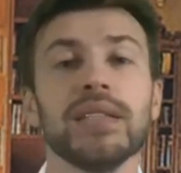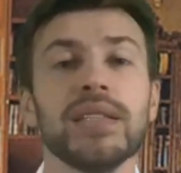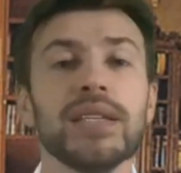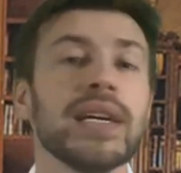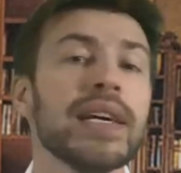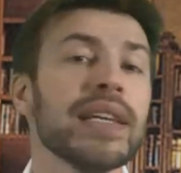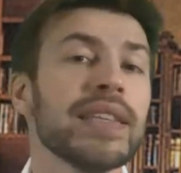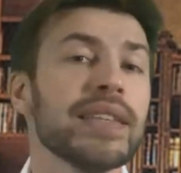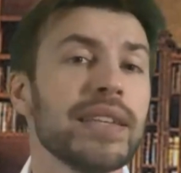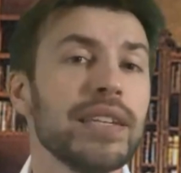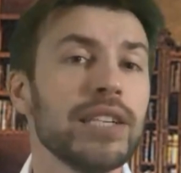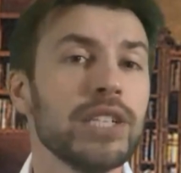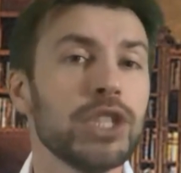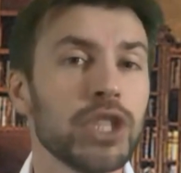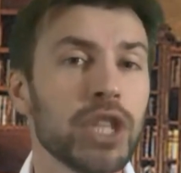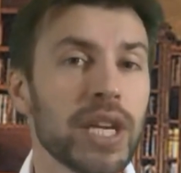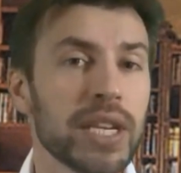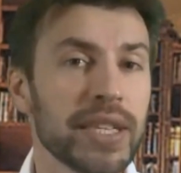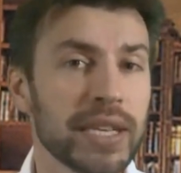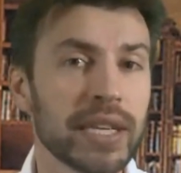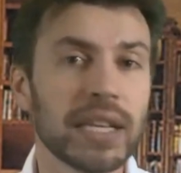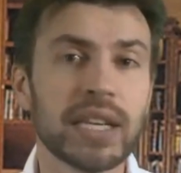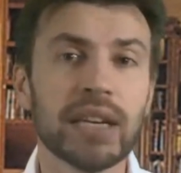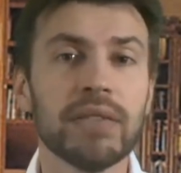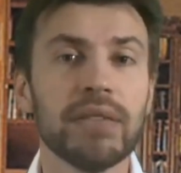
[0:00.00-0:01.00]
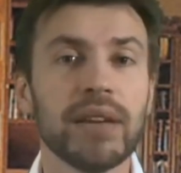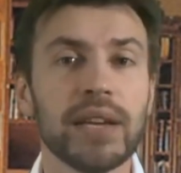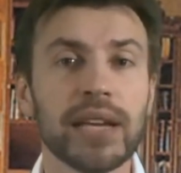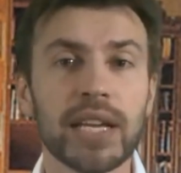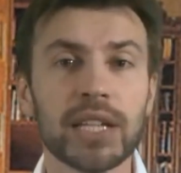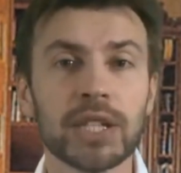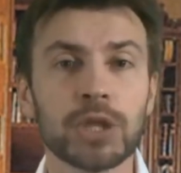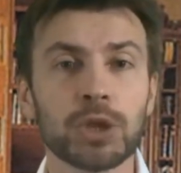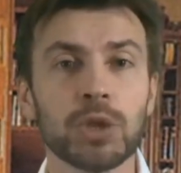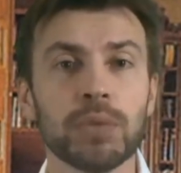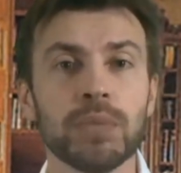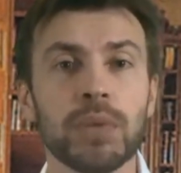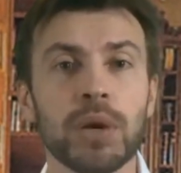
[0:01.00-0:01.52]
Then the British say
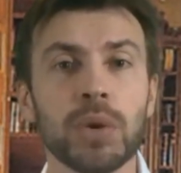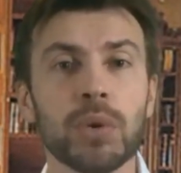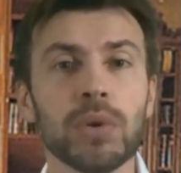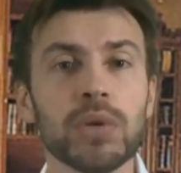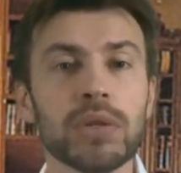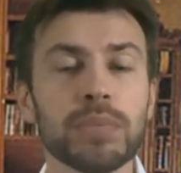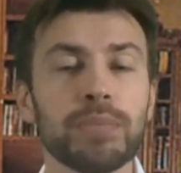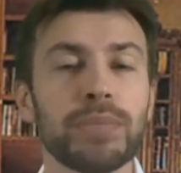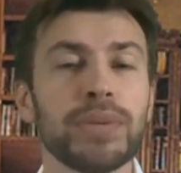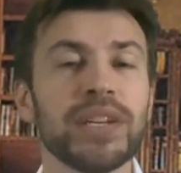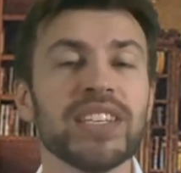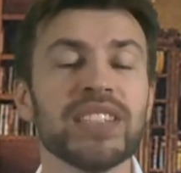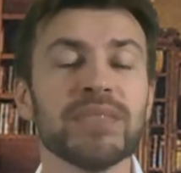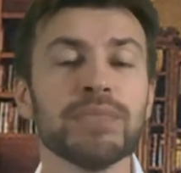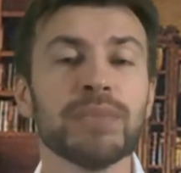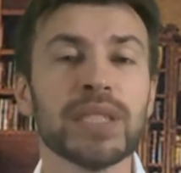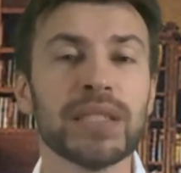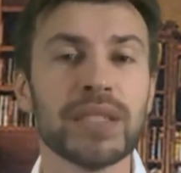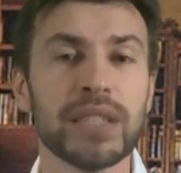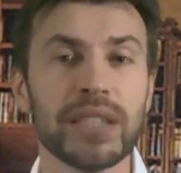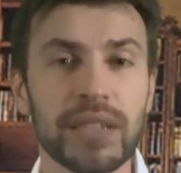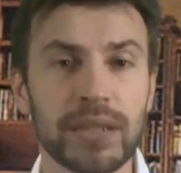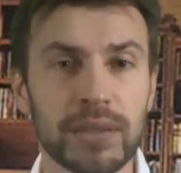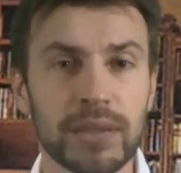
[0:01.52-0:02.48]
that he looked closer.